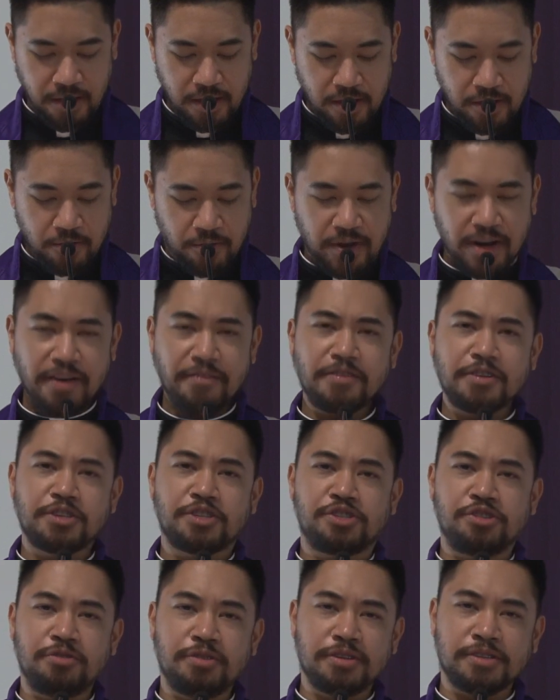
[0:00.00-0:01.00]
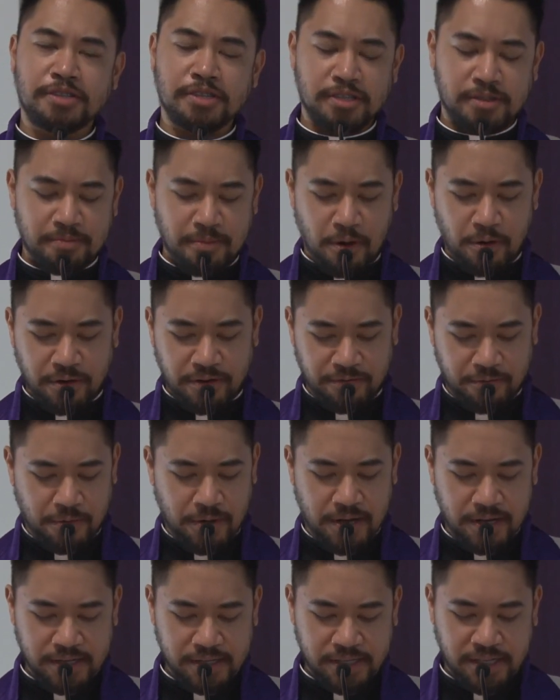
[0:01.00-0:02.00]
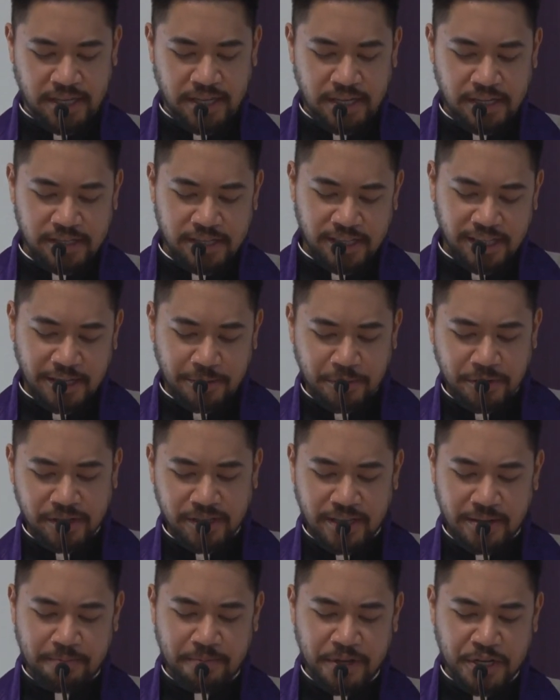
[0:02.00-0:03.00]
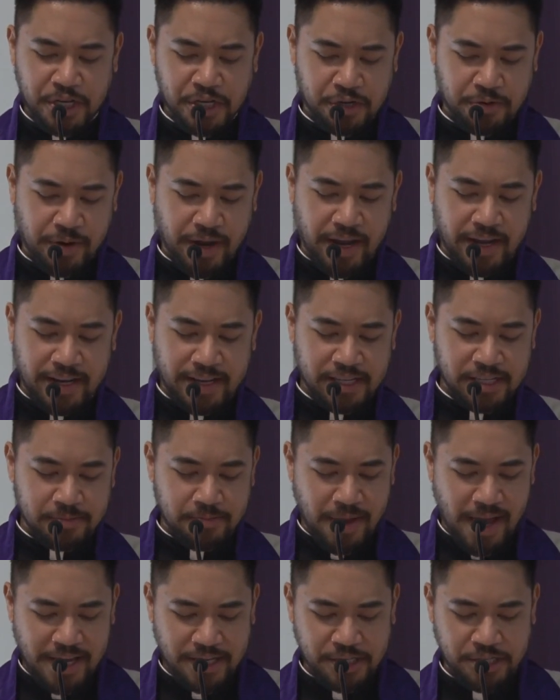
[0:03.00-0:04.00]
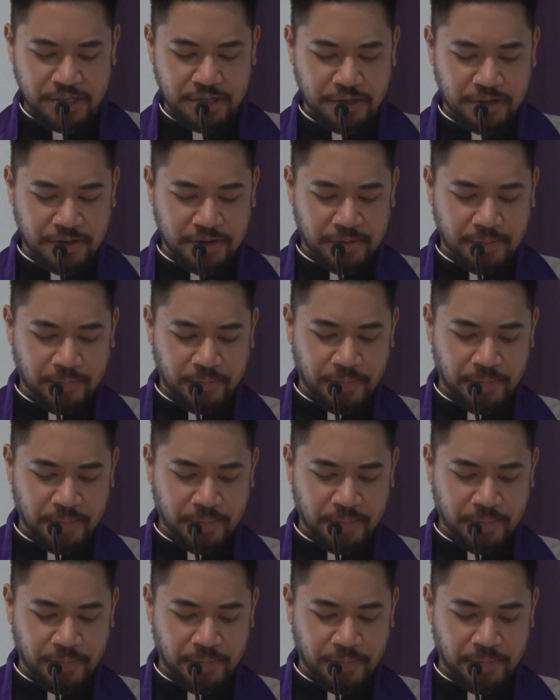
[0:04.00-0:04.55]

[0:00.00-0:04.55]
Whatever Judas's motive was, he deliberately betrayed his master.